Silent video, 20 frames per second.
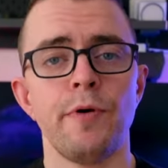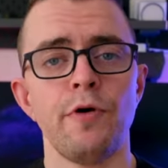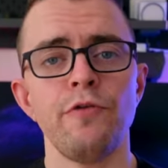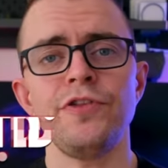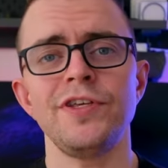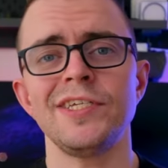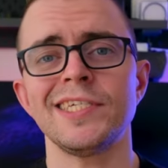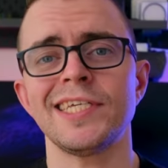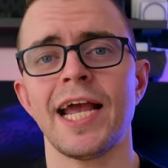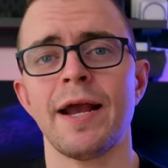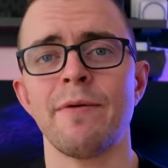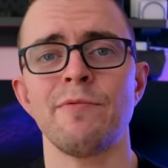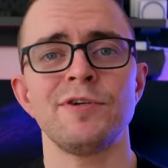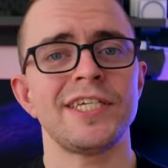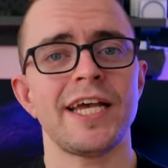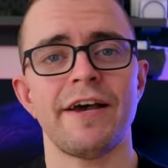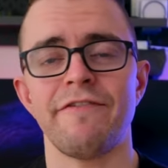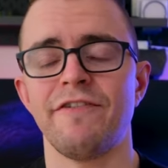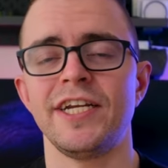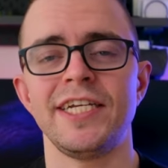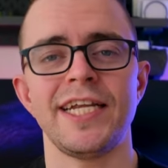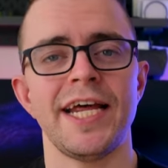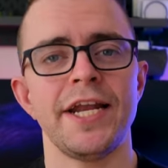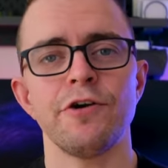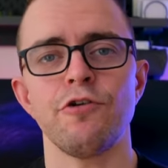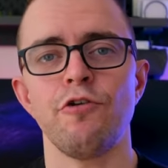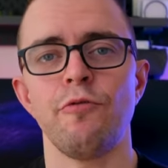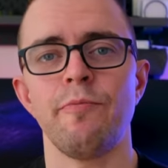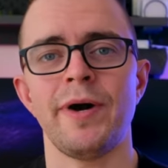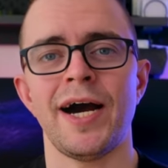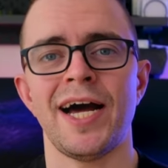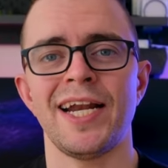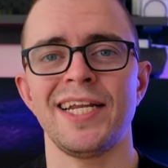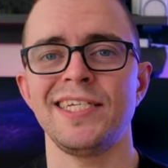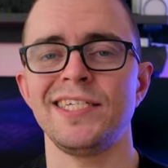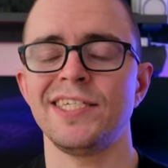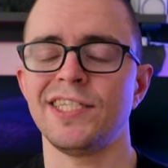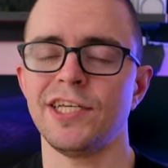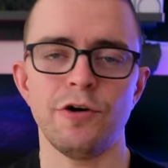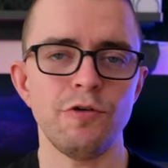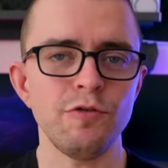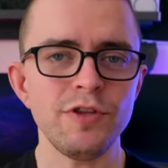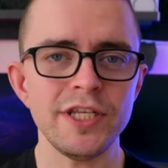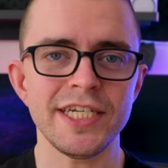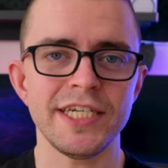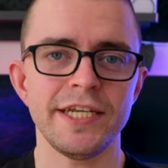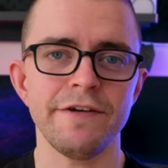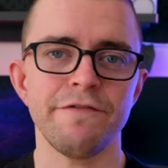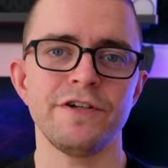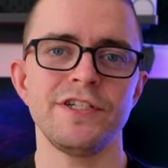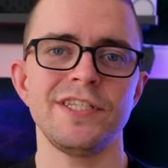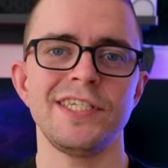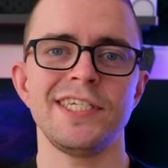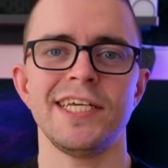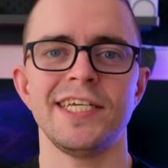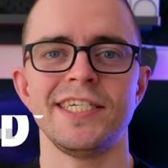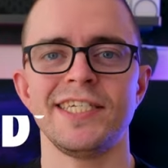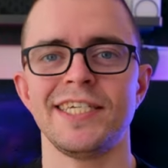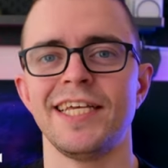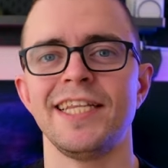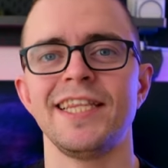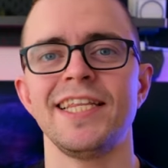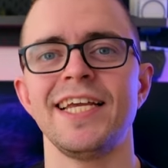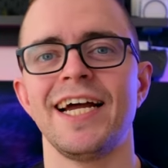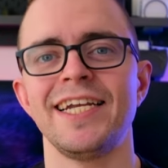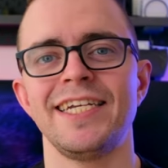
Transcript: Both these cameras have identical bodies. The only difference is in the